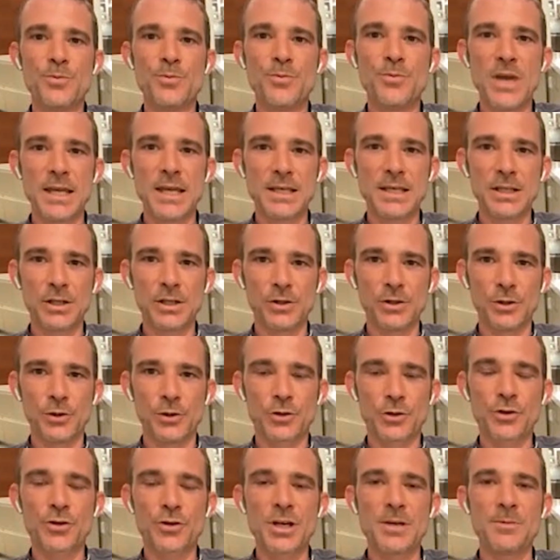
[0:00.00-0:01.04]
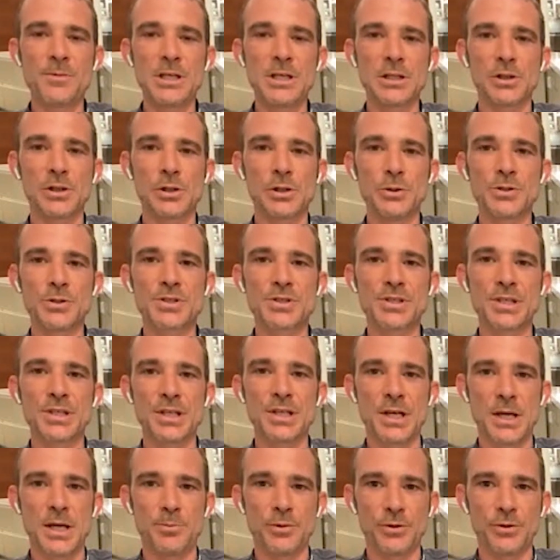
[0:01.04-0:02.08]
Make it a little creamy and loosen it
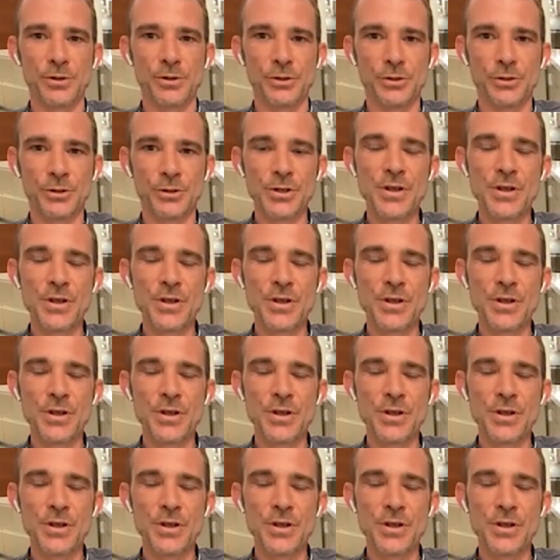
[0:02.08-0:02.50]
up a little.